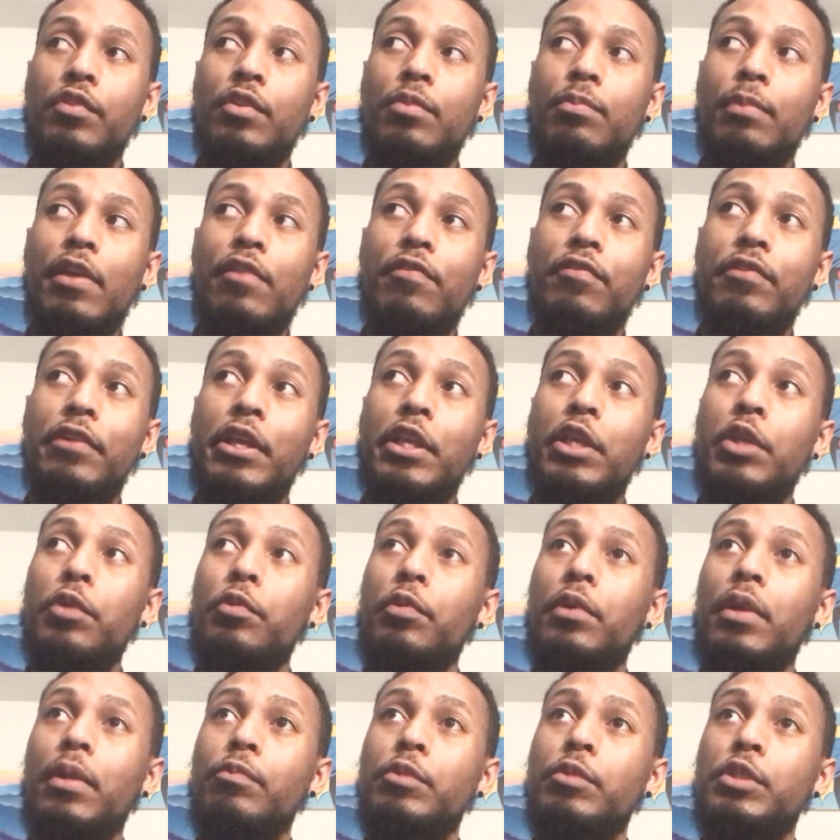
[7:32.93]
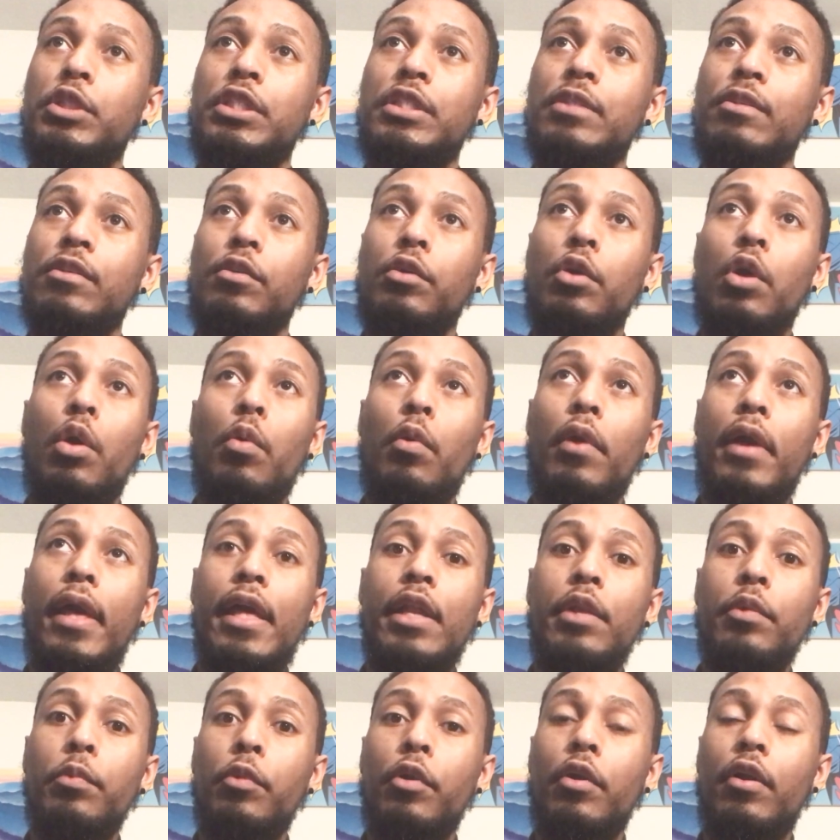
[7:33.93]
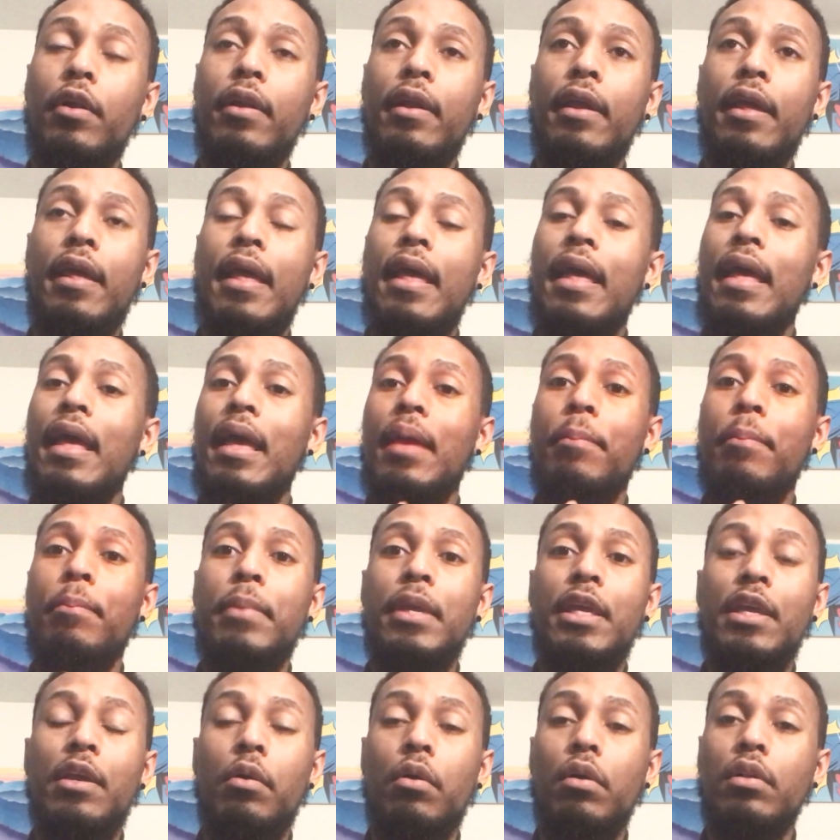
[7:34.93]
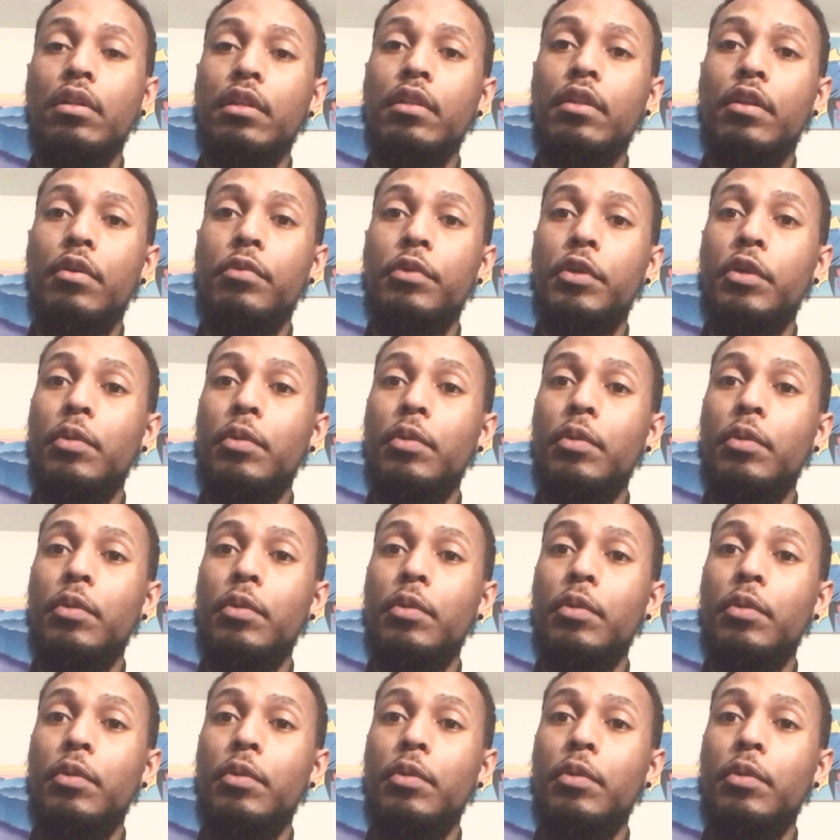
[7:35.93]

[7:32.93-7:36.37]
You may feel like you want to just go inward and be all alone.